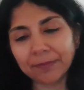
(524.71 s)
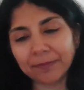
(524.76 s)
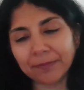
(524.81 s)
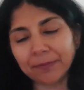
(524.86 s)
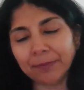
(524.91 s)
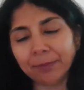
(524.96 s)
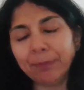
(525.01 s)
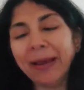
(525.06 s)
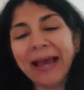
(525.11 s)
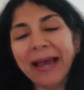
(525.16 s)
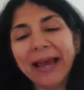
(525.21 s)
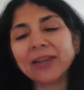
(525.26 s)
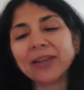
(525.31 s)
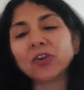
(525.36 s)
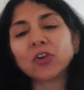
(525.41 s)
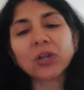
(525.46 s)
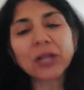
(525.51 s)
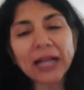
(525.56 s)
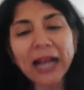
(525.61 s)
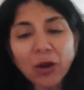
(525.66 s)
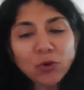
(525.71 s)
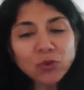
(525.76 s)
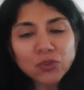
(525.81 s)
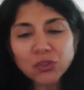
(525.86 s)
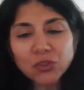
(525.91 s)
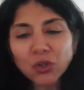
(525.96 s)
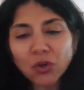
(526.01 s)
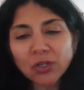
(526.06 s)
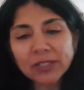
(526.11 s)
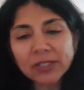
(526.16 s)
ban on cow
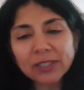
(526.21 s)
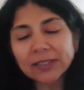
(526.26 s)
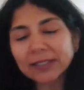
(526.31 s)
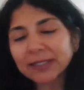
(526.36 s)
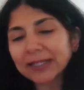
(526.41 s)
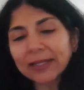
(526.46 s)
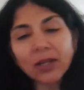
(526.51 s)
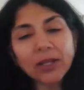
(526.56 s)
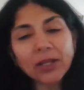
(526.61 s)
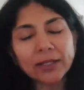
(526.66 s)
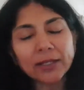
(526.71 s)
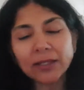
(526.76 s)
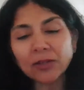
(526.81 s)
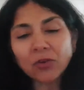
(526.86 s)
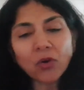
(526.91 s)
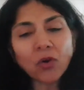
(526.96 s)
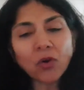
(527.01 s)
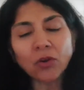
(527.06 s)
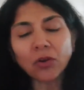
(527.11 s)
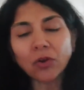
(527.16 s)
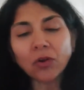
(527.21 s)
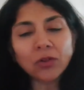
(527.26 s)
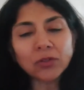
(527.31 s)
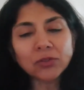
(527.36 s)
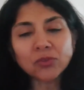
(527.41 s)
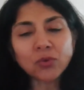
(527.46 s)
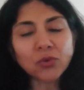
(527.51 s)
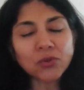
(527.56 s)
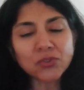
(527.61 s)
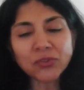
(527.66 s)
slaughter and all
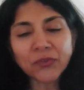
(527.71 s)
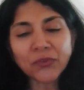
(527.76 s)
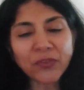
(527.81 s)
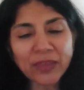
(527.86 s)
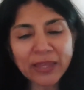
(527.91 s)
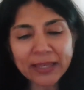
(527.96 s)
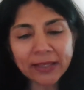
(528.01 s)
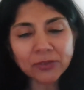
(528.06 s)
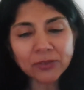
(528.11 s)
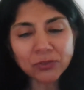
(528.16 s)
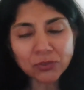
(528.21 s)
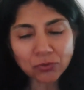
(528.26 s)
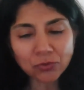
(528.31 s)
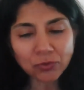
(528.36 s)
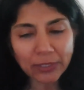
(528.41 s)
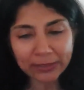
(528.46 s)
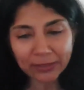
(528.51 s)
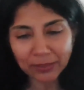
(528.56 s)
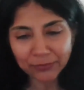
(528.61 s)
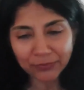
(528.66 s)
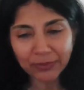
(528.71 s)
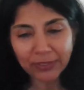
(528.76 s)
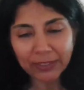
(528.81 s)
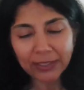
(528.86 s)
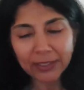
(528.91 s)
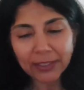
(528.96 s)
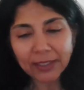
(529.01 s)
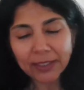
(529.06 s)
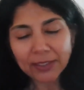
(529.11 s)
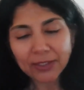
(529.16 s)
sorts of things to kind of
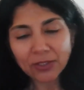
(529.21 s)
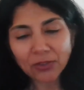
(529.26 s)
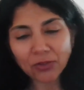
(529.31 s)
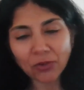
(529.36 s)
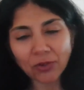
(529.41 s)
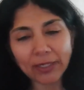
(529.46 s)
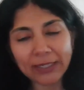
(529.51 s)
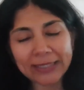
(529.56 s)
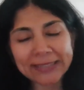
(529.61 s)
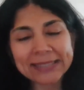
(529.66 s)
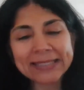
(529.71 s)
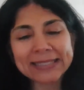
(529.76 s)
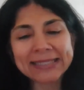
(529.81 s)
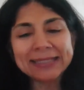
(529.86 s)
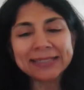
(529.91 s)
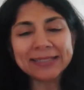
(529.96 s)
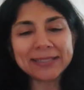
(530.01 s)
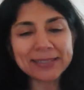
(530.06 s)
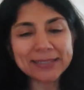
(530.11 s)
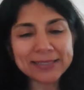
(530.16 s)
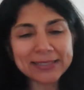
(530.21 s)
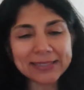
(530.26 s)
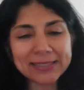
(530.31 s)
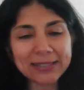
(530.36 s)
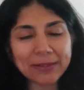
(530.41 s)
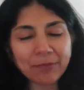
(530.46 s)
assert